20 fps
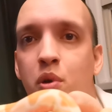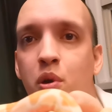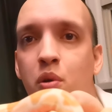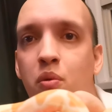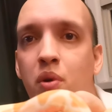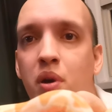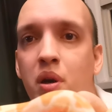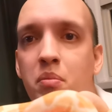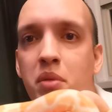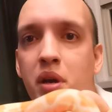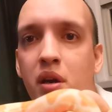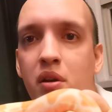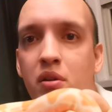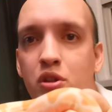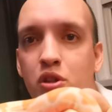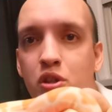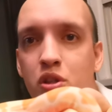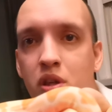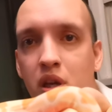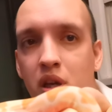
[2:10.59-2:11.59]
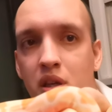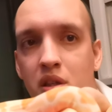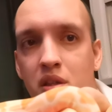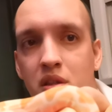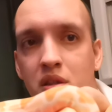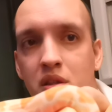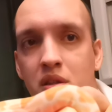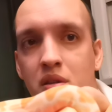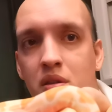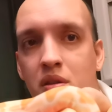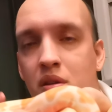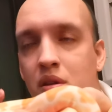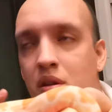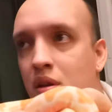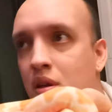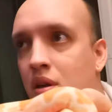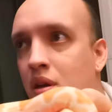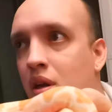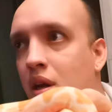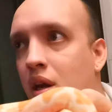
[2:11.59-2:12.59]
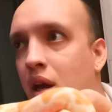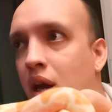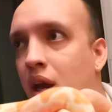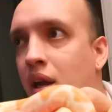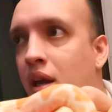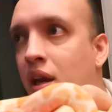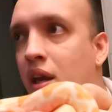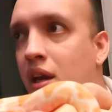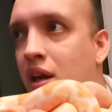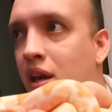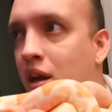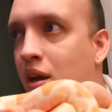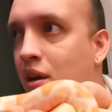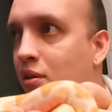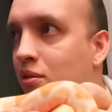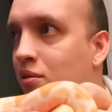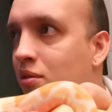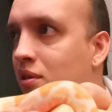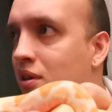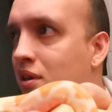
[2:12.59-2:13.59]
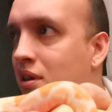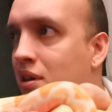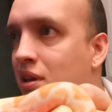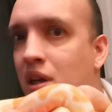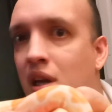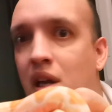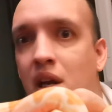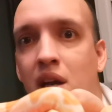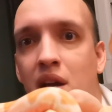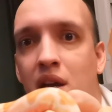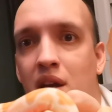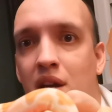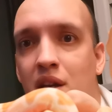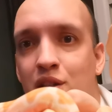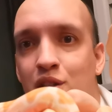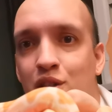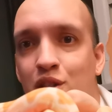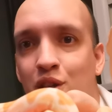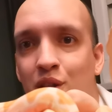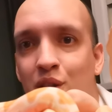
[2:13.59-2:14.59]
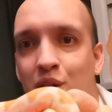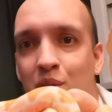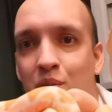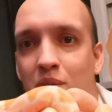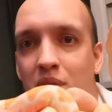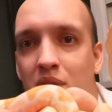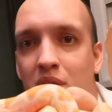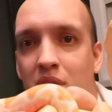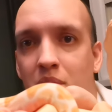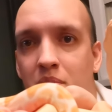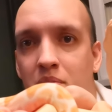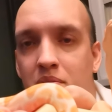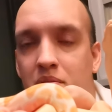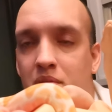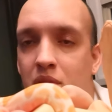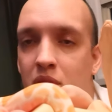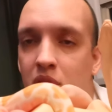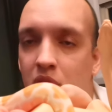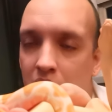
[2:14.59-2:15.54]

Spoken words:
But what about just hanging out and chilling with them?